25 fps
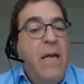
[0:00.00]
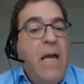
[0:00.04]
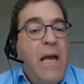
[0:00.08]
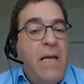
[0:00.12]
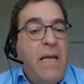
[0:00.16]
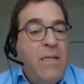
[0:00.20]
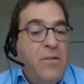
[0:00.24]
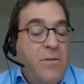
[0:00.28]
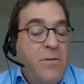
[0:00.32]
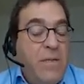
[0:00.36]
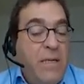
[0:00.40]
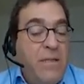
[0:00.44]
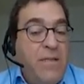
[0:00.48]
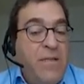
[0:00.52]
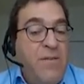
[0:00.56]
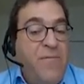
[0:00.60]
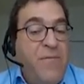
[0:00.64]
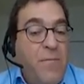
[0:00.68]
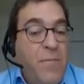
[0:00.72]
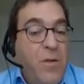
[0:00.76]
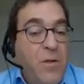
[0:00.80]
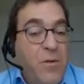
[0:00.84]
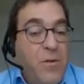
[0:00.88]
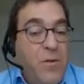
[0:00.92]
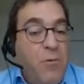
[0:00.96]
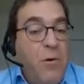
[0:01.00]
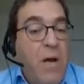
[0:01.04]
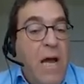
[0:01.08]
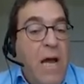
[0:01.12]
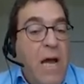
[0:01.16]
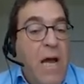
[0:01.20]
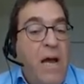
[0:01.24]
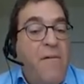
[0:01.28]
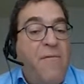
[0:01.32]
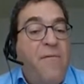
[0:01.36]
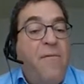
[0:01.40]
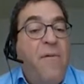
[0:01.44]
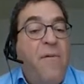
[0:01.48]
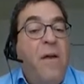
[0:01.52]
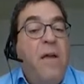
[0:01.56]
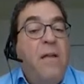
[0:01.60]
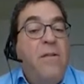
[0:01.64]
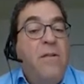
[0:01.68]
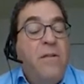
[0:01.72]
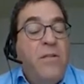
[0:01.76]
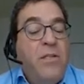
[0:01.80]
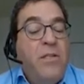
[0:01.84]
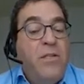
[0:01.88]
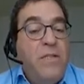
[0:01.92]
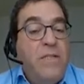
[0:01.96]
As you can see from the graph,
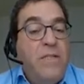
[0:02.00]
the